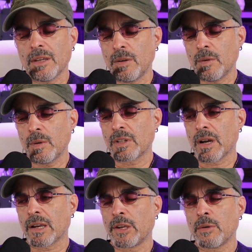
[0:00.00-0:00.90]
You
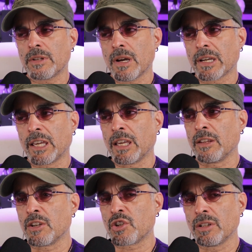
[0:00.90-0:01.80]
were talking
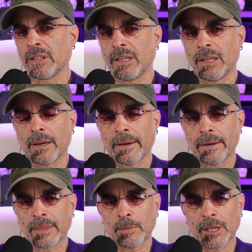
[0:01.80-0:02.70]
initially
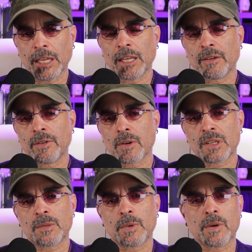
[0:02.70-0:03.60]
at the beginning of your
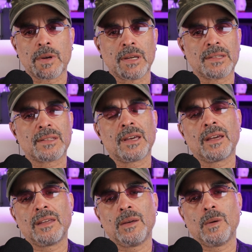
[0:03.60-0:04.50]
experience
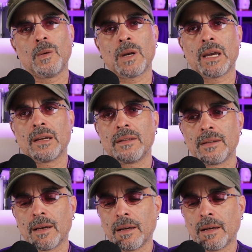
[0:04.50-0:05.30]
that you had